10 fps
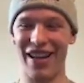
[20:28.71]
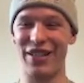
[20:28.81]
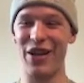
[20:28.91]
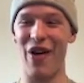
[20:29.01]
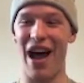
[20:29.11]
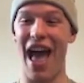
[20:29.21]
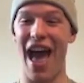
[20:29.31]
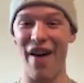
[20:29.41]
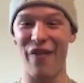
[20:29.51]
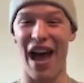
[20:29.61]
So I
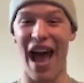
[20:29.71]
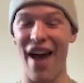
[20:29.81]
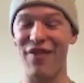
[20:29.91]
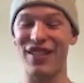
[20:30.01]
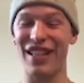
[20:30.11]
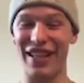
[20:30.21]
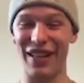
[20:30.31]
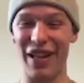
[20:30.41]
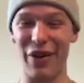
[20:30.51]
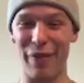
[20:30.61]
have slid a
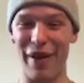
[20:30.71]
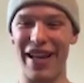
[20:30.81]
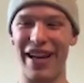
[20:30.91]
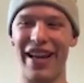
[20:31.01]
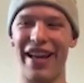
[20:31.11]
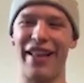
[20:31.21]
little bit.